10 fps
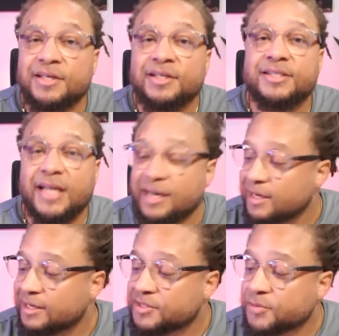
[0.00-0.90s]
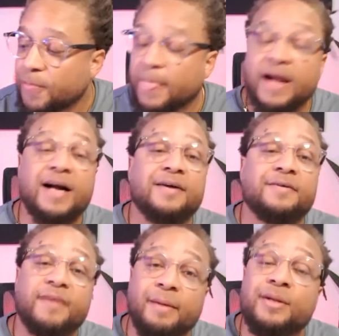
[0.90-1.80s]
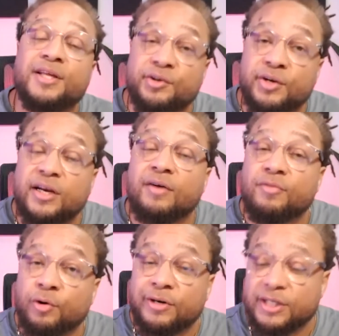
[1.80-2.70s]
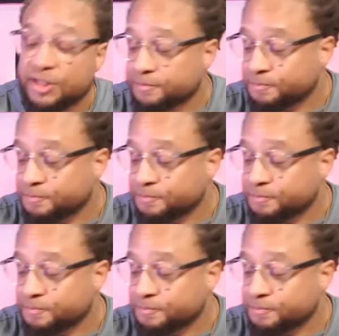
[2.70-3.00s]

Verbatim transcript: study is, uh, Family Unit of Origin.